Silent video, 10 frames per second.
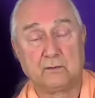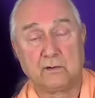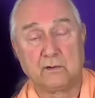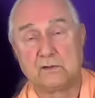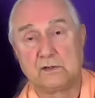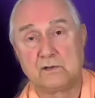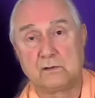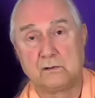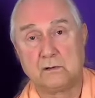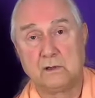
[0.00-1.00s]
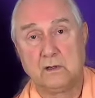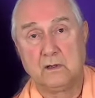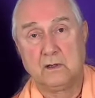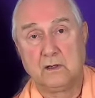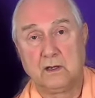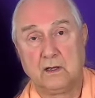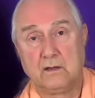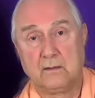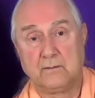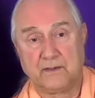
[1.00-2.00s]
realization.
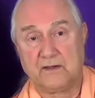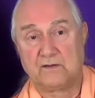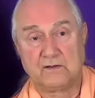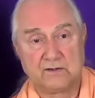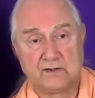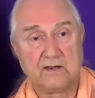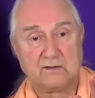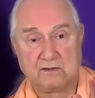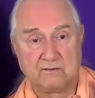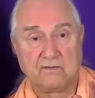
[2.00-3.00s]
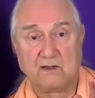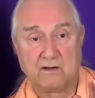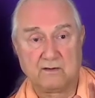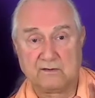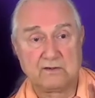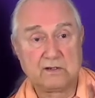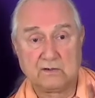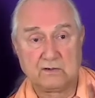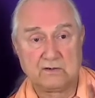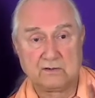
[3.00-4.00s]
And it just takes his final
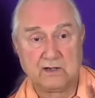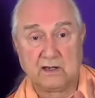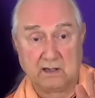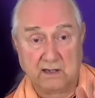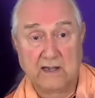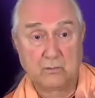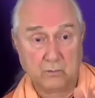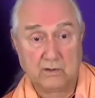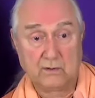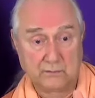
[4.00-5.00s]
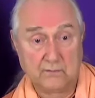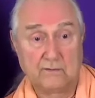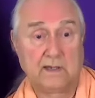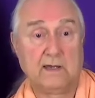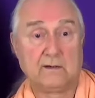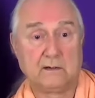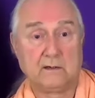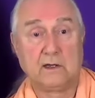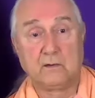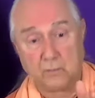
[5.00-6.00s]
decision to say, I will do that.
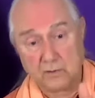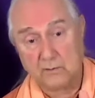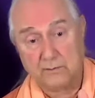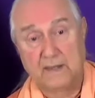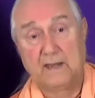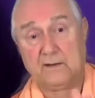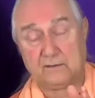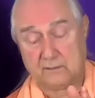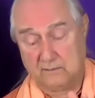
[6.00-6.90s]
I will pass.